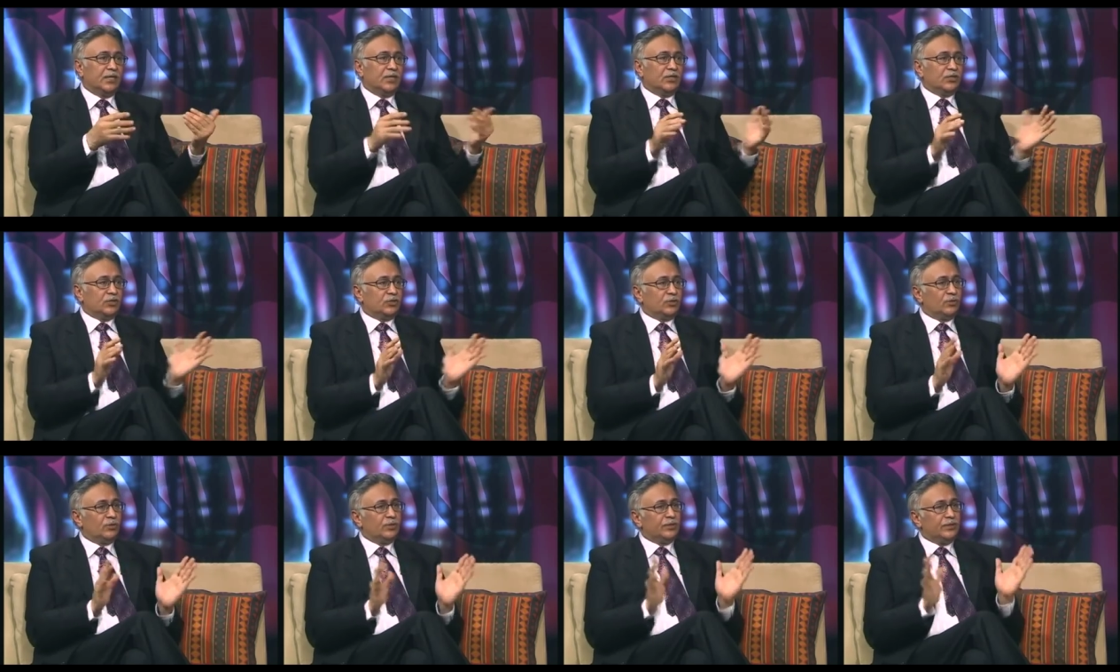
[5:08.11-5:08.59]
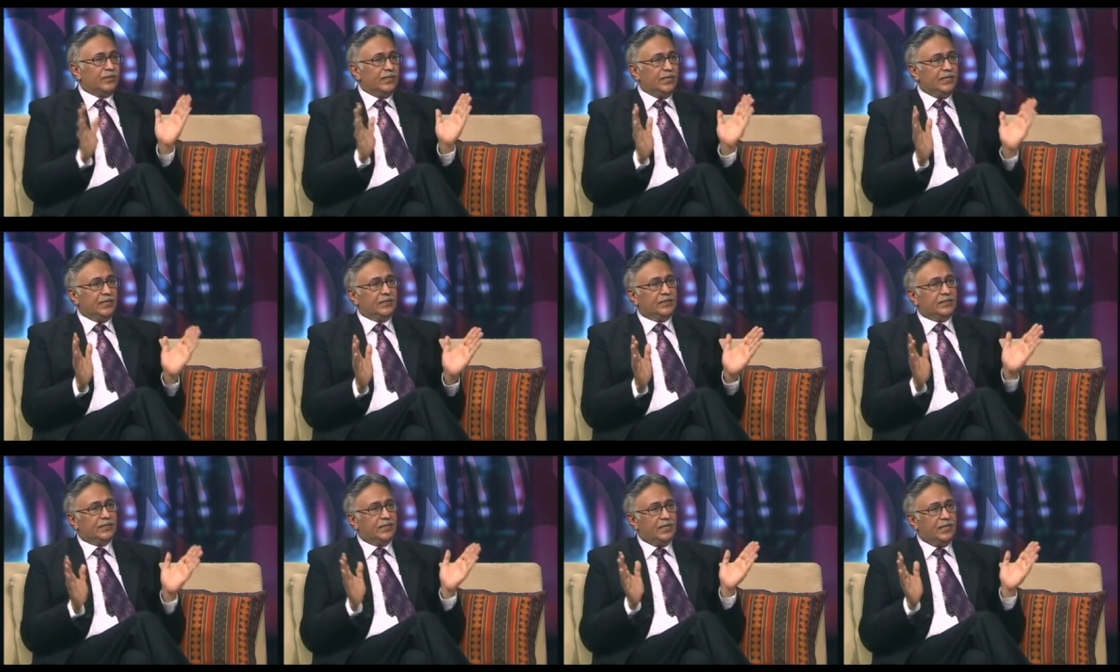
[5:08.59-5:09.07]
So
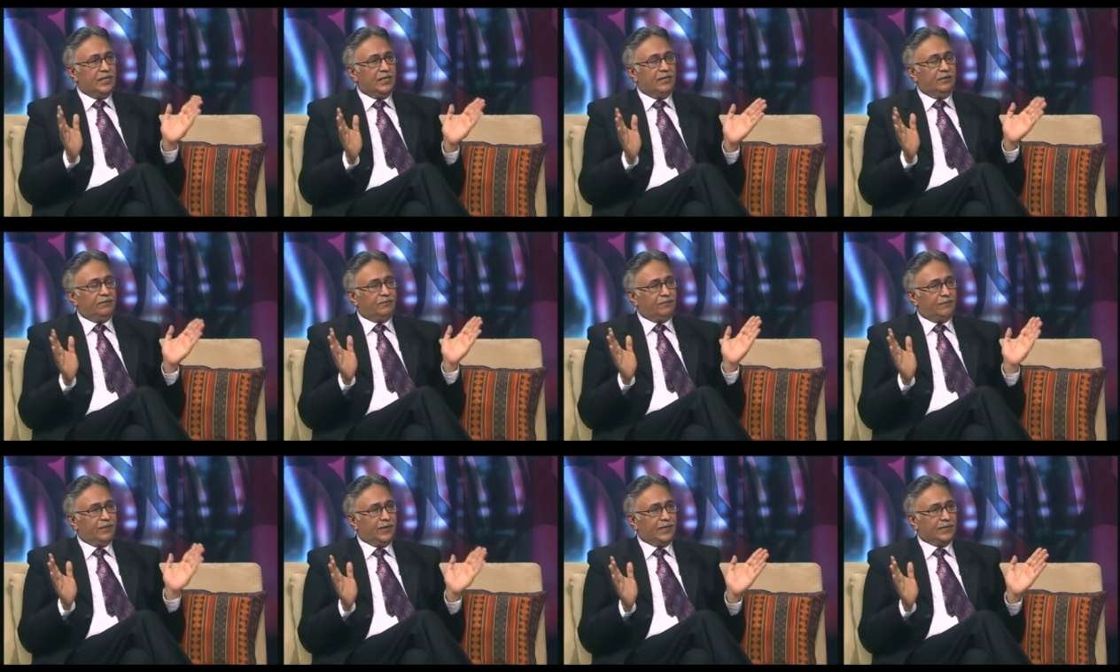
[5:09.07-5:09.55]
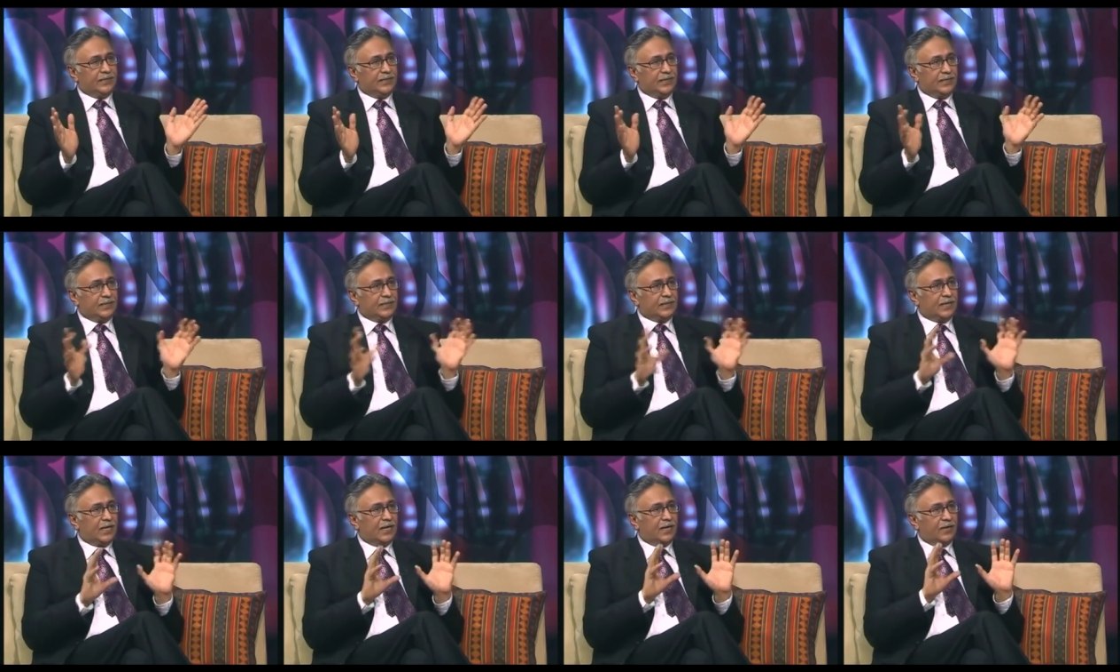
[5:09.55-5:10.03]
these three
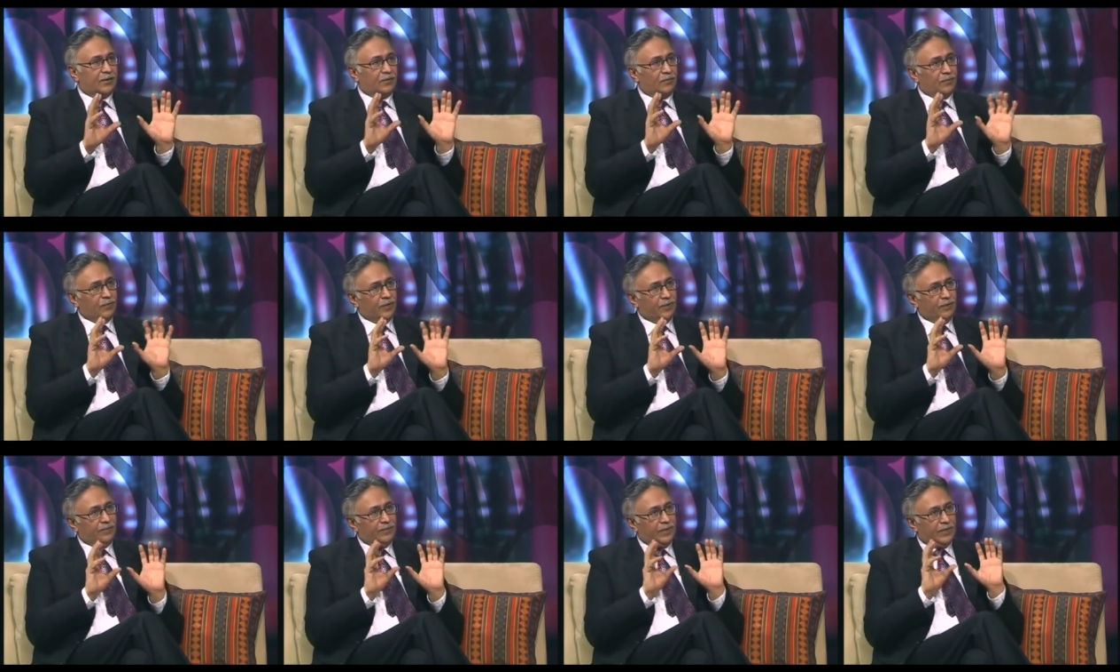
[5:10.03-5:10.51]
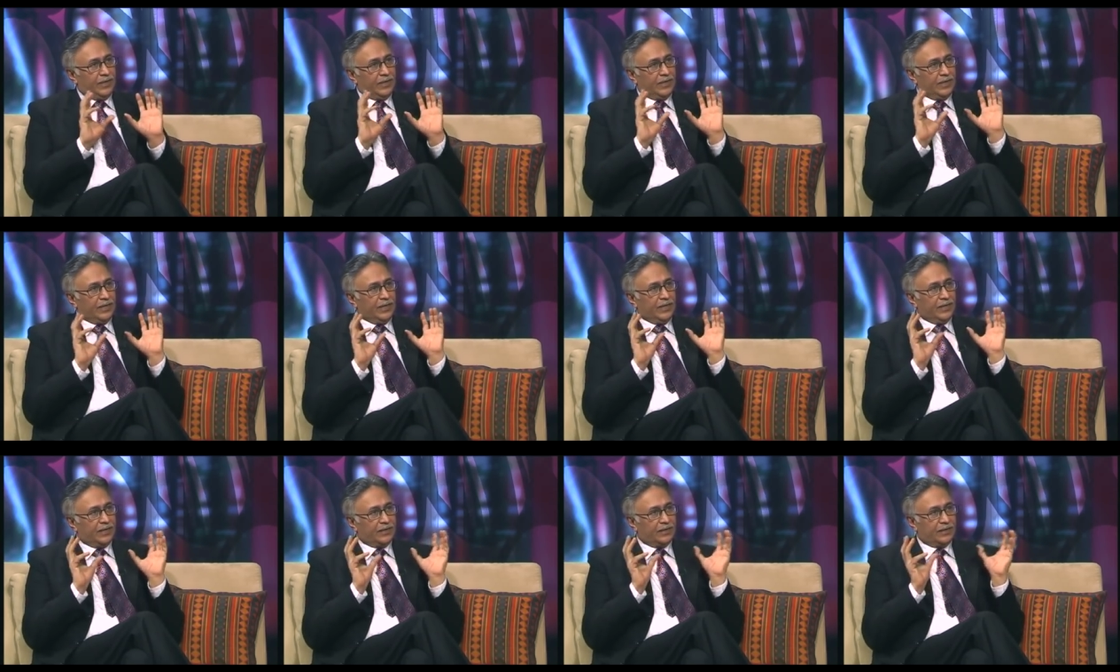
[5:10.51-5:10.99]
phases are very, very
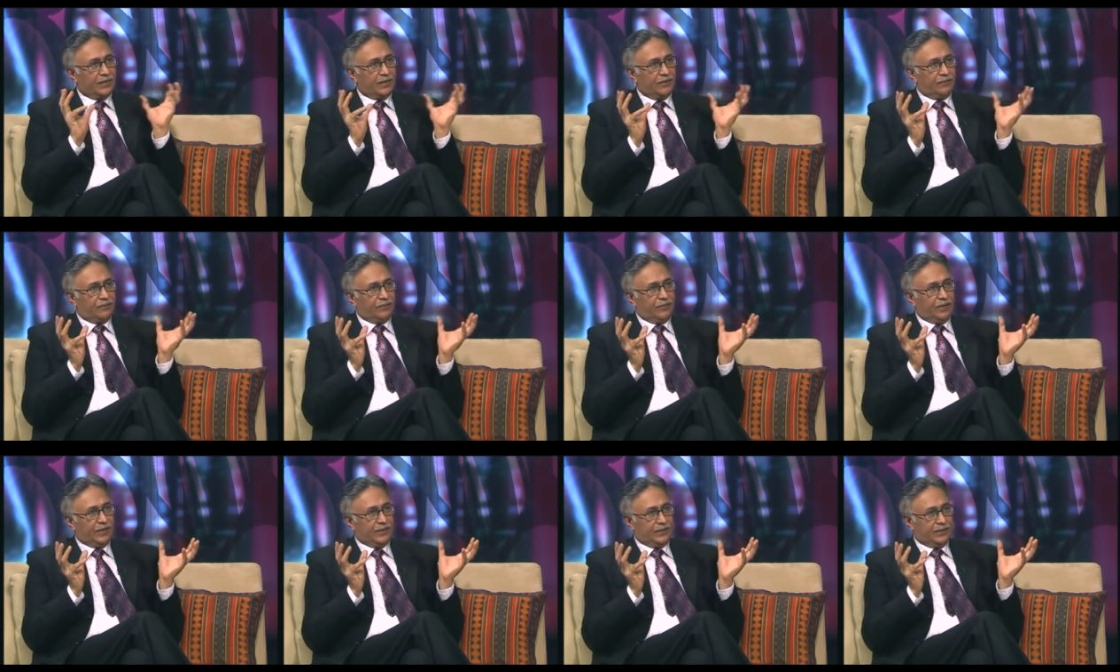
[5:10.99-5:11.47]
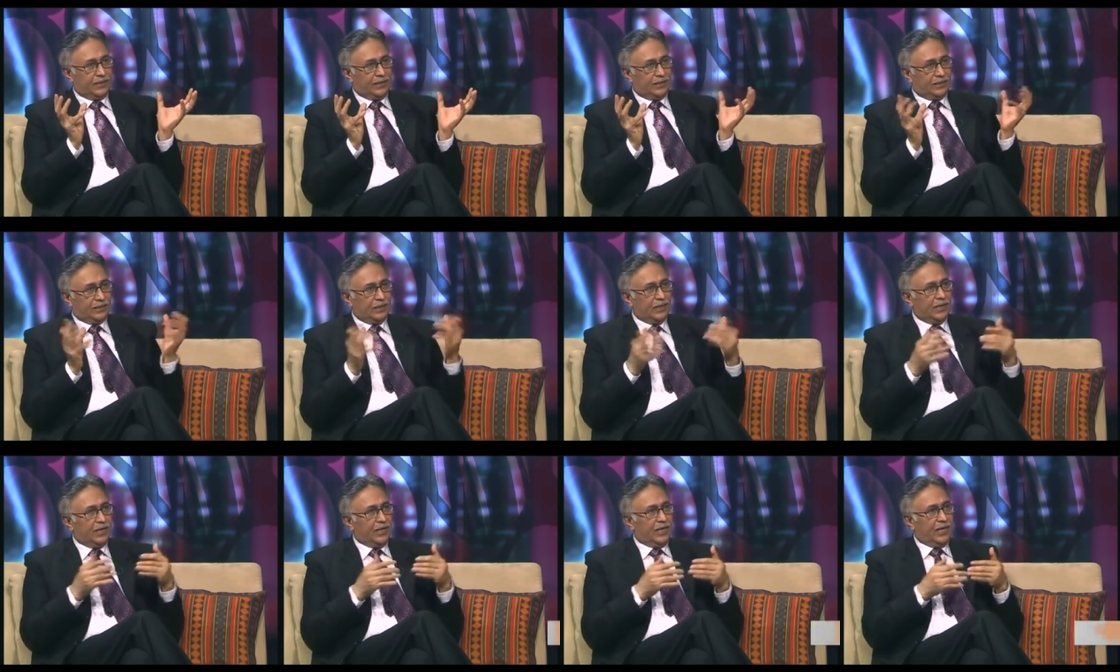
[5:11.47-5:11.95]
clear-cut
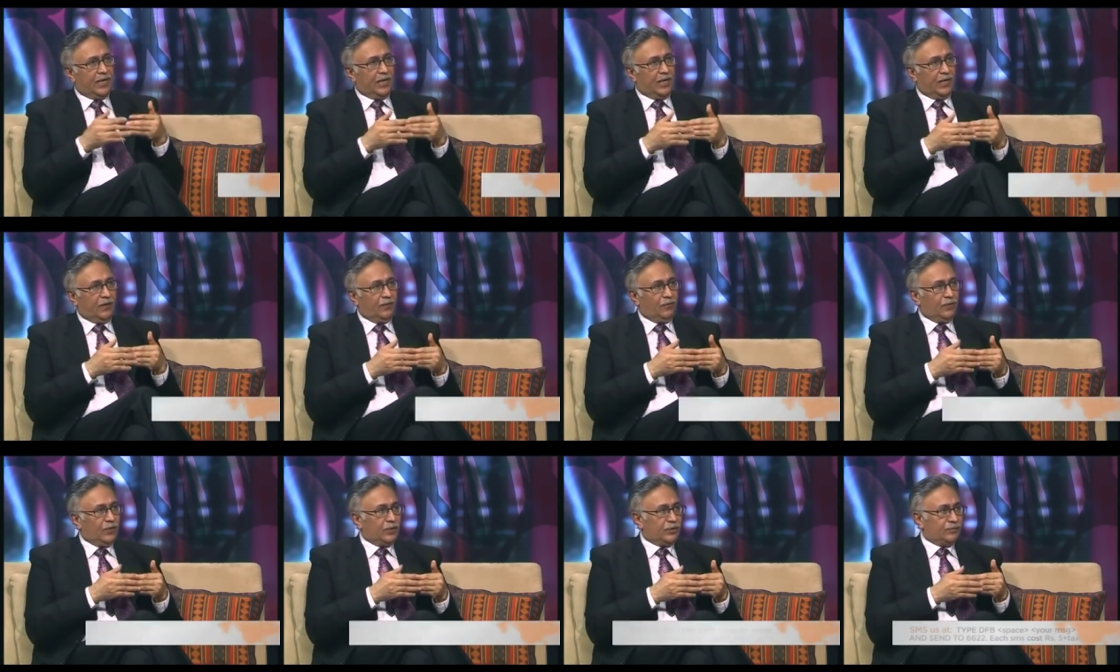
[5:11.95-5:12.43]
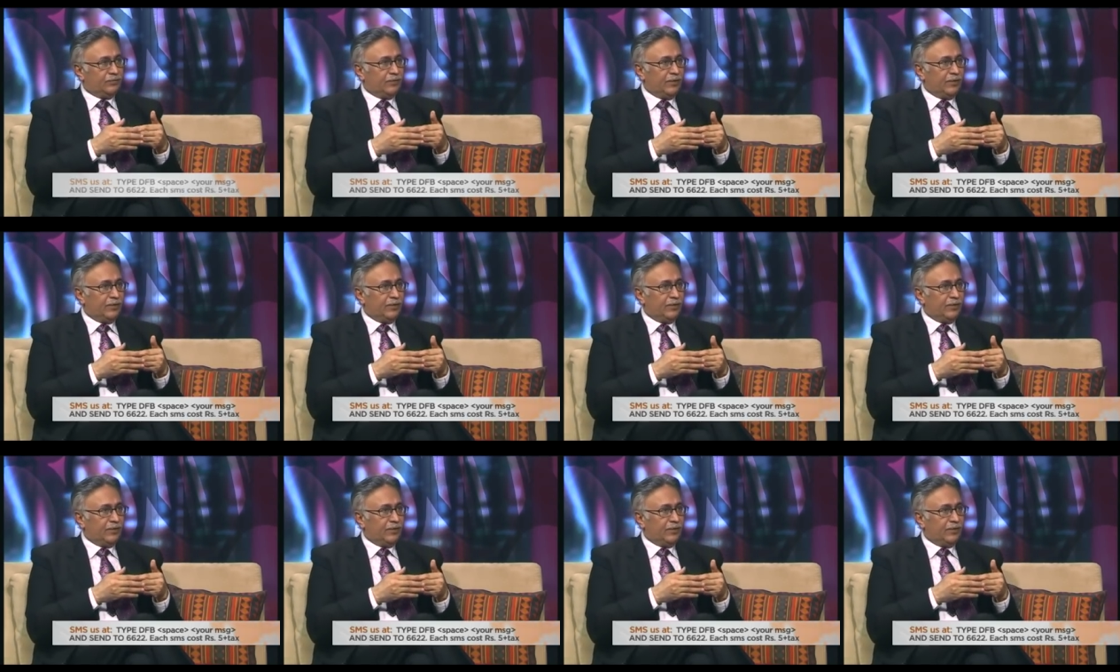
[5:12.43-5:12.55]
phases in which